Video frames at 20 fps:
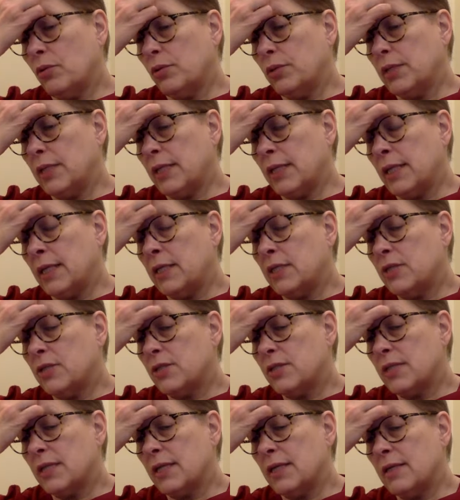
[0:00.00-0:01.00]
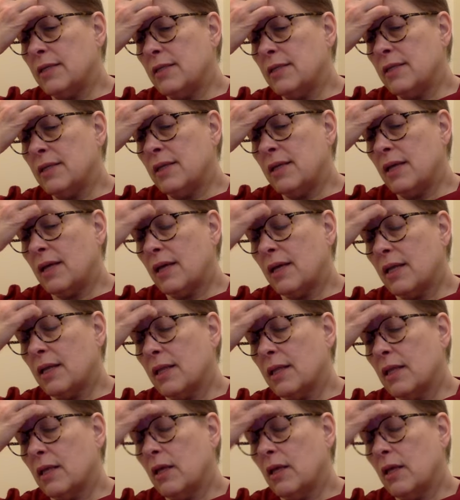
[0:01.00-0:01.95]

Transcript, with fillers: old age, sickness, and death,